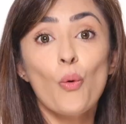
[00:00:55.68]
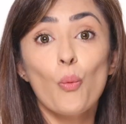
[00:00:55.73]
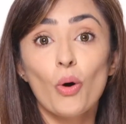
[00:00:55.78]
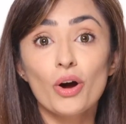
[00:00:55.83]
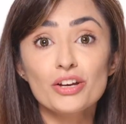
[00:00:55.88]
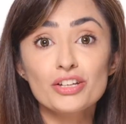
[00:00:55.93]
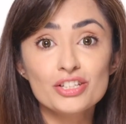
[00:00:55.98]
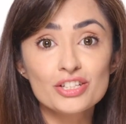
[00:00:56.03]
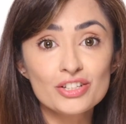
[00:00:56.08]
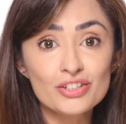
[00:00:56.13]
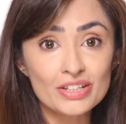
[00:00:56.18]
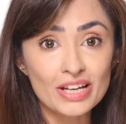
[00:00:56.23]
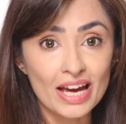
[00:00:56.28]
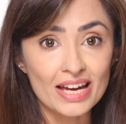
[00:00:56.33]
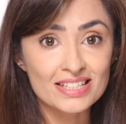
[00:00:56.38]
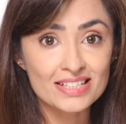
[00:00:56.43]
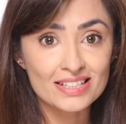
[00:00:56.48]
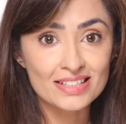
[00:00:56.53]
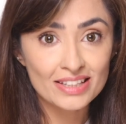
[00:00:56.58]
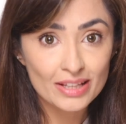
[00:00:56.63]
What do you
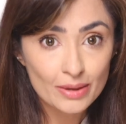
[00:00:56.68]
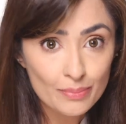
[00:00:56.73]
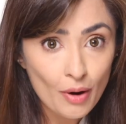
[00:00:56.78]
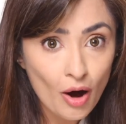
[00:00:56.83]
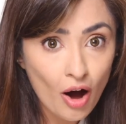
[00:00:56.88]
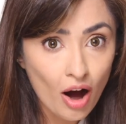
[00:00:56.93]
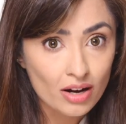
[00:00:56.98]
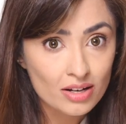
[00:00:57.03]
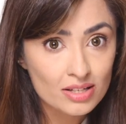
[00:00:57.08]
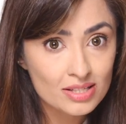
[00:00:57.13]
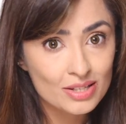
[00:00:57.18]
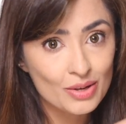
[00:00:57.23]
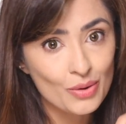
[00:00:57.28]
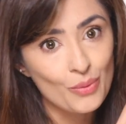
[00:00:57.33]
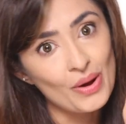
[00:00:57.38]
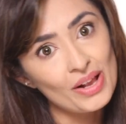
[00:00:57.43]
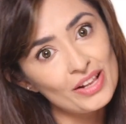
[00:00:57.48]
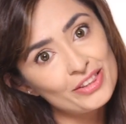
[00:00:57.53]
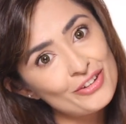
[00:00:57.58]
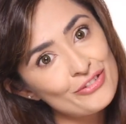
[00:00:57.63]
get in the box?
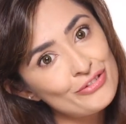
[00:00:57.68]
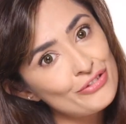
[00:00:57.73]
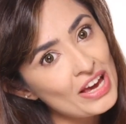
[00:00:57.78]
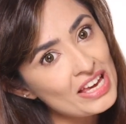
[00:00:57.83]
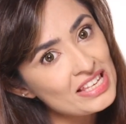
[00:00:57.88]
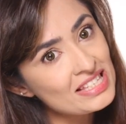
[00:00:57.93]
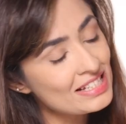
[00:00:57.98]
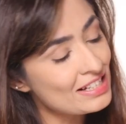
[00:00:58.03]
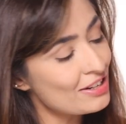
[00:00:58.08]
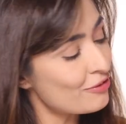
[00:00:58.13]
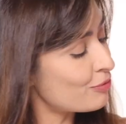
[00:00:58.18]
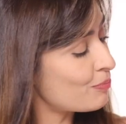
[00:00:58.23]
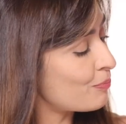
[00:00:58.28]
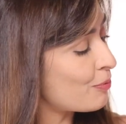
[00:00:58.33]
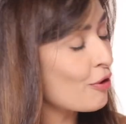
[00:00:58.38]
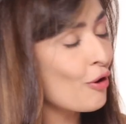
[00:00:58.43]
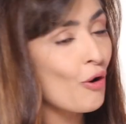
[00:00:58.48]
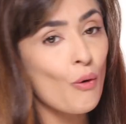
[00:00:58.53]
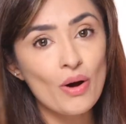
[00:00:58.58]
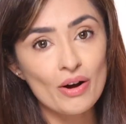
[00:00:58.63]
Well, the Facelift
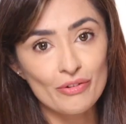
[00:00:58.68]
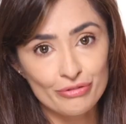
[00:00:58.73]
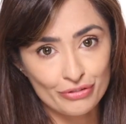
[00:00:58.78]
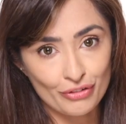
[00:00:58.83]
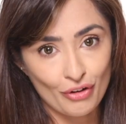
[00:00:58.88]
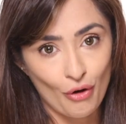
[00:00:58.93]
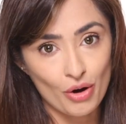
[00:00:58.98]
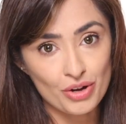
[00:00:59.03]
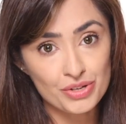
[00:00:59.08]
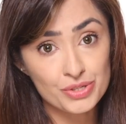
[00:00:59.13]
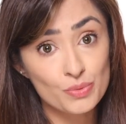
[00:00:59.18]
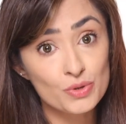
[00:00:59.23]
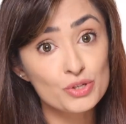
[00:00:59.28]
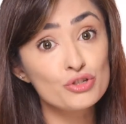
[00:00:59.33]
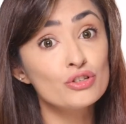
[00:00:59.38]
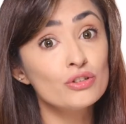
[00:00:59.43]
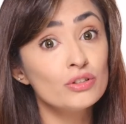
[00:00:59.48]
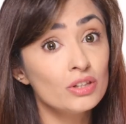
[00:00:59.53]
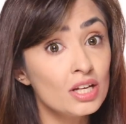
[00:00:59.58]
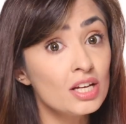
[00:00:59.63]
Pro, of course, which
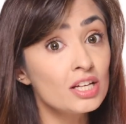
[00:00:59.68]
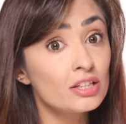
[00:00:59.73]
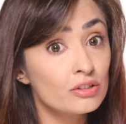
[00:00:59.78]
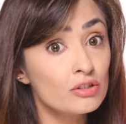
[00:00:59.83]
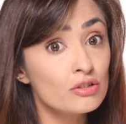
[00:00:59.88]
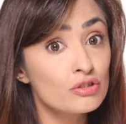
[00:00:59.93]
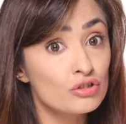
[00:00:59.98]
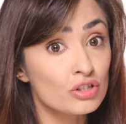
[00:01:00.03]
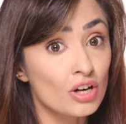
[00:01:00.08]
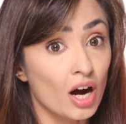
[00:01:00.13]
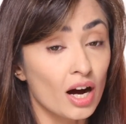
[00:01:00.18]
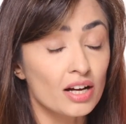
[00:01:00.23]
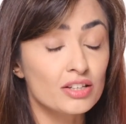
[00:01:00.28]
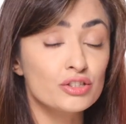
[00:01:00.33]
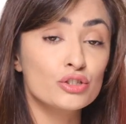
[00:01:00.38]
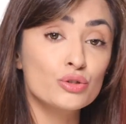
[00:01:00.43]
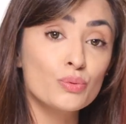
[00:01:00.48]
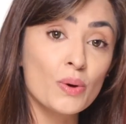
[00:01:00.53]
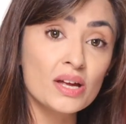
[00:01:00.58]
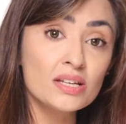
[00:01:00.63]
you need to
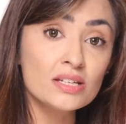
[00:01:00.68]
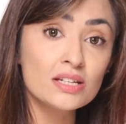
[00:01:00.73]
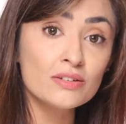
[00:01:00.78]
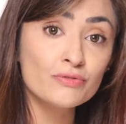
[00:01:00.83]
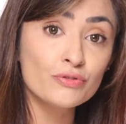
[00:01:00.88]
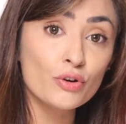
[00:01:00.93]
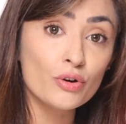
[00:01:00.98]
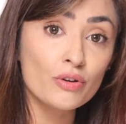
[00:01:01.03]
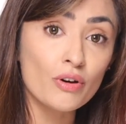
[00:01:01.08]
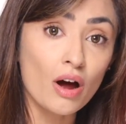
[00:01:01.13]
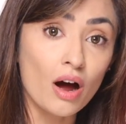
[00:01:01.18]
charge 24